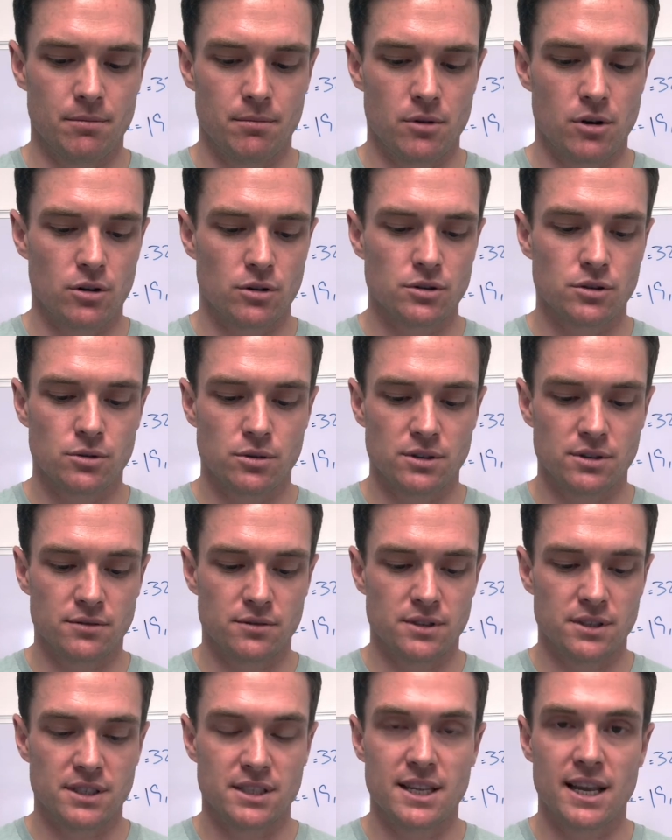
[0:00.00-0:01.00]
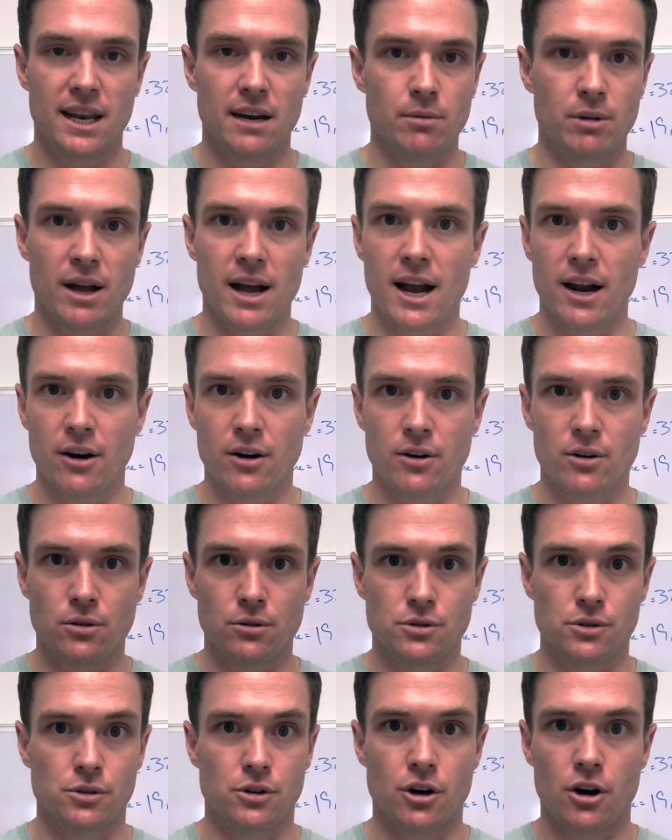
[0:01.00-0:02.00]
all sorts of sustainable
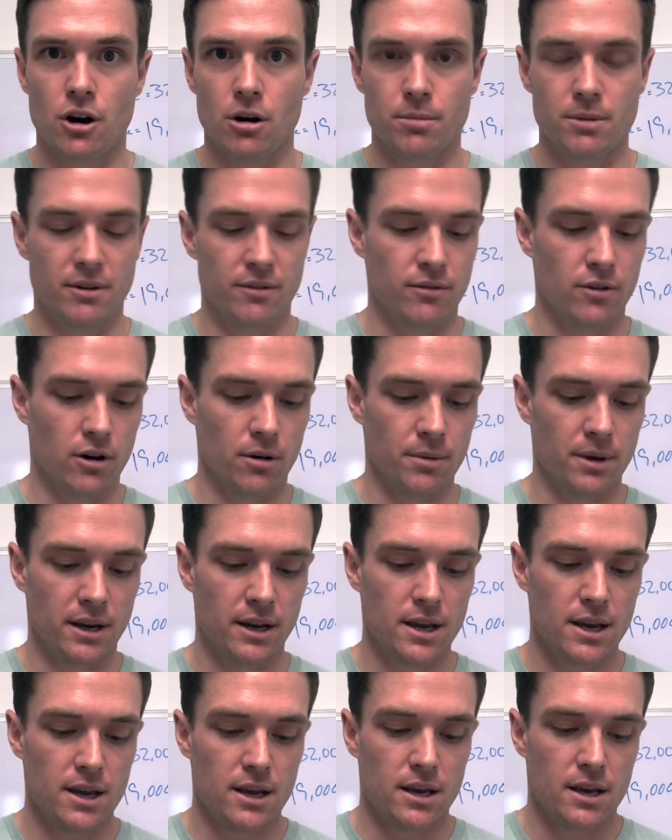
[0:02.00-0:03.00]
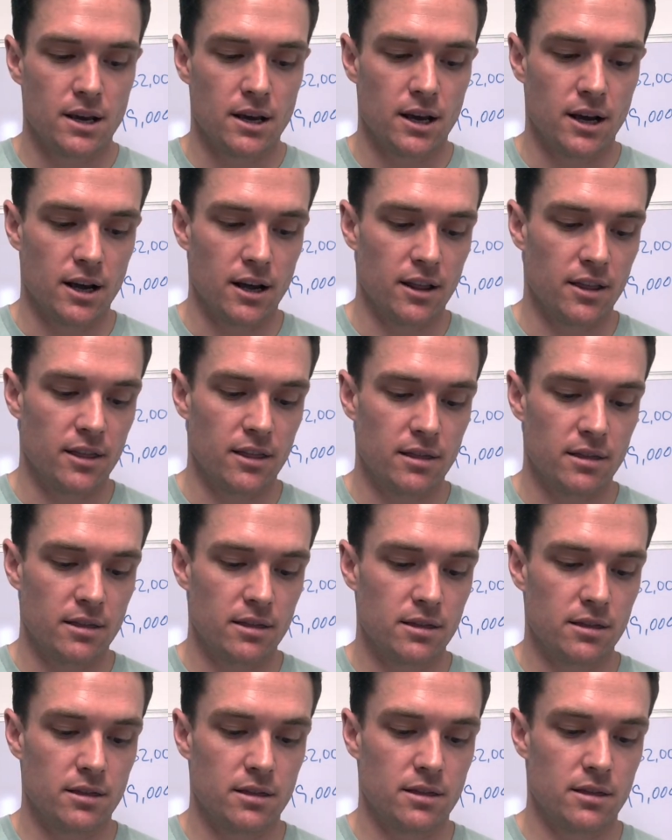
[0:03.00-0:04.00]
agriculture, carbon farming.
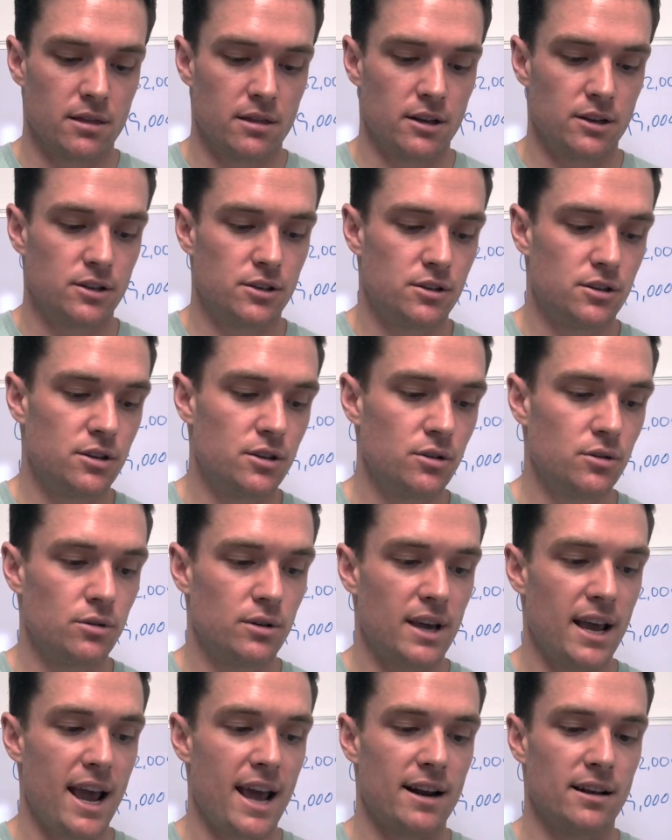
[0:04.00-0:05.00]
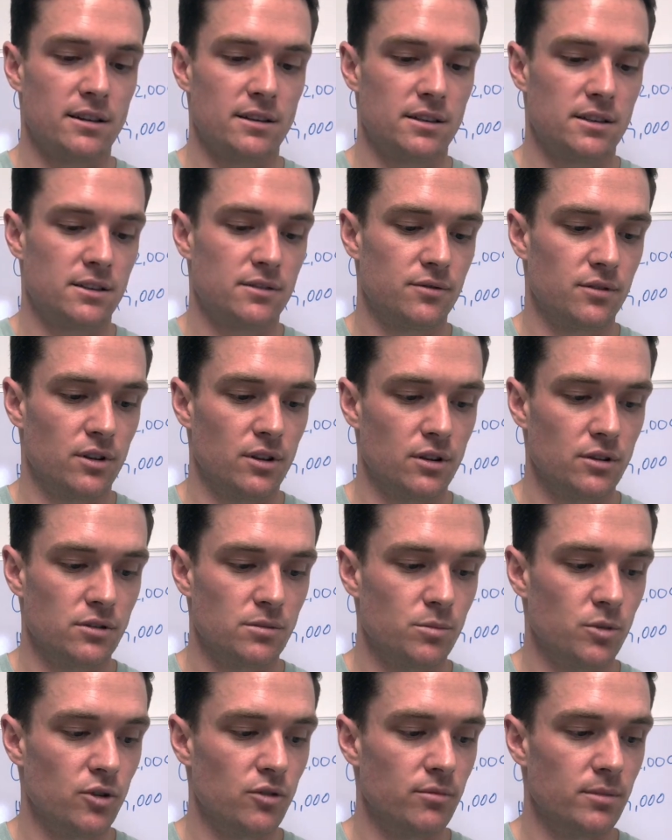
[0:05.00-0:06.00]
The two catalysts for those
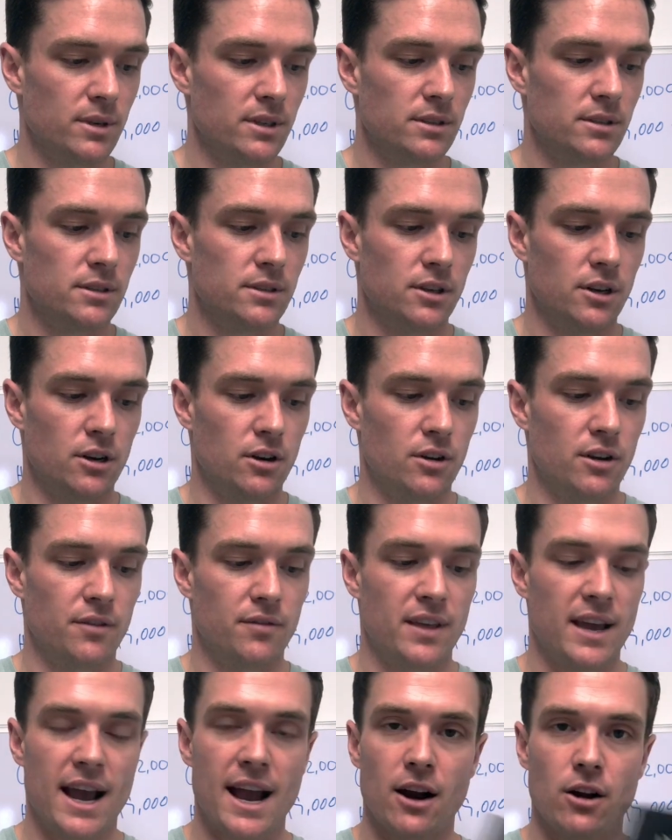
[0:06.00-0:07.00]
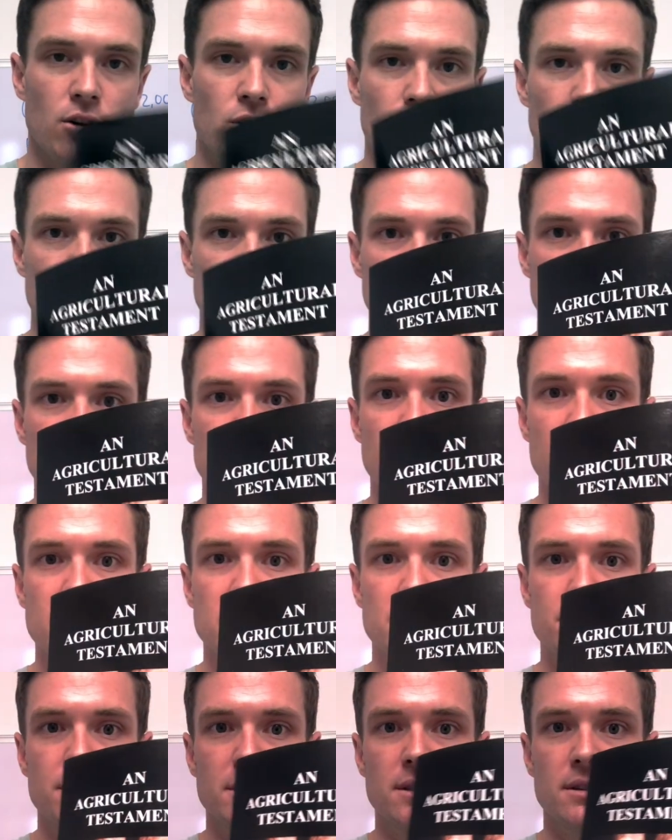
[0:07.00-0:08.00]
movements, you have the Agricultural
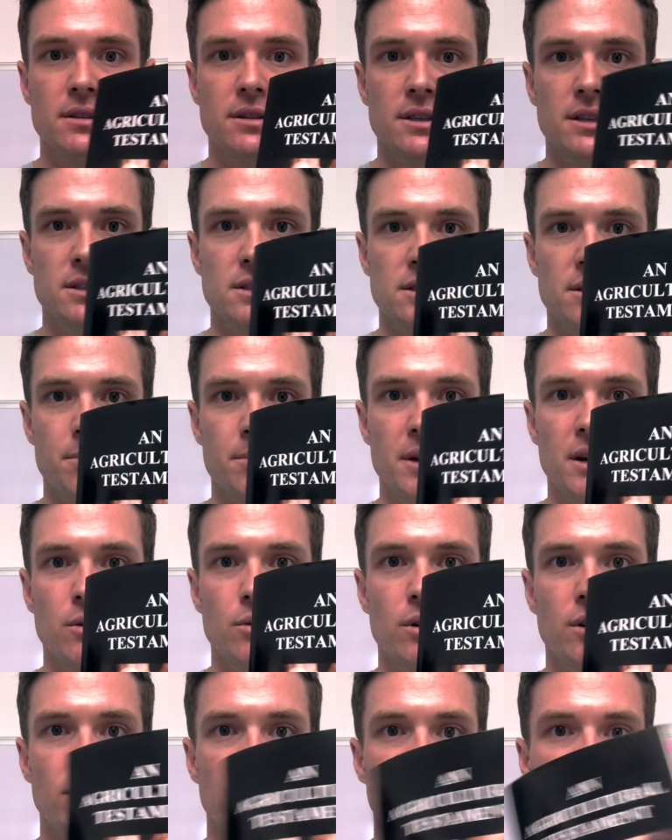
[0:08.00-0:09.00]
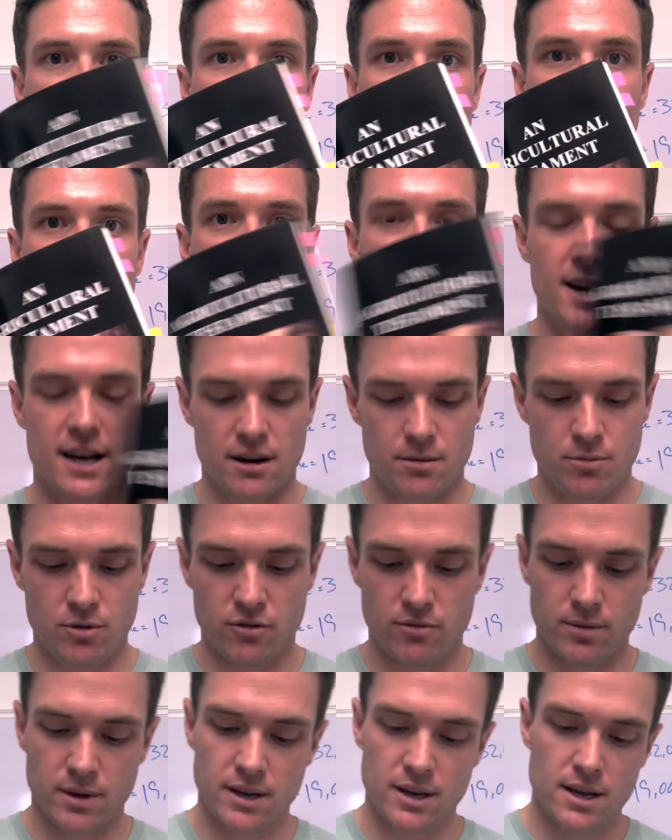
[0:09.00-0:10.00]
Testament. This is a big one for the organic
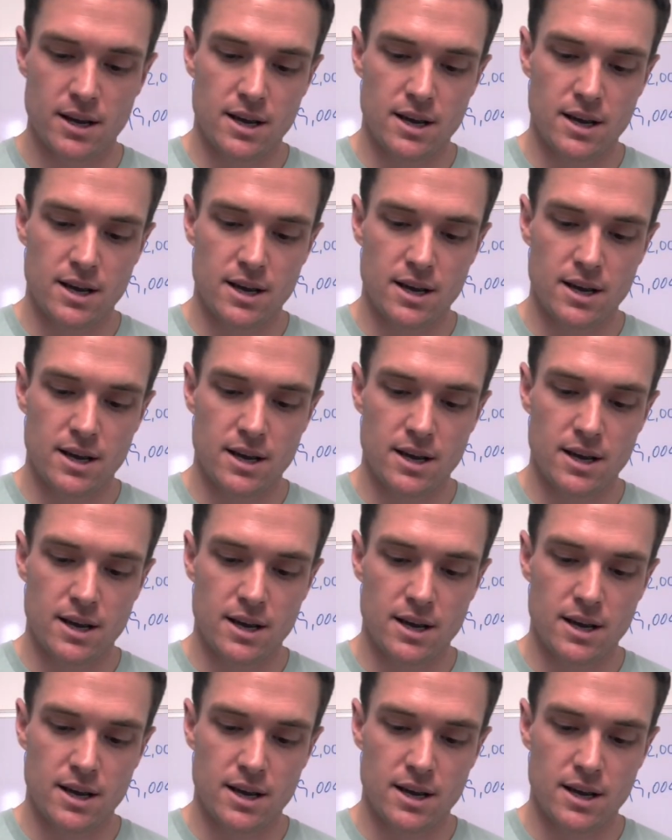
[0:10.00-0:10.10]
movement.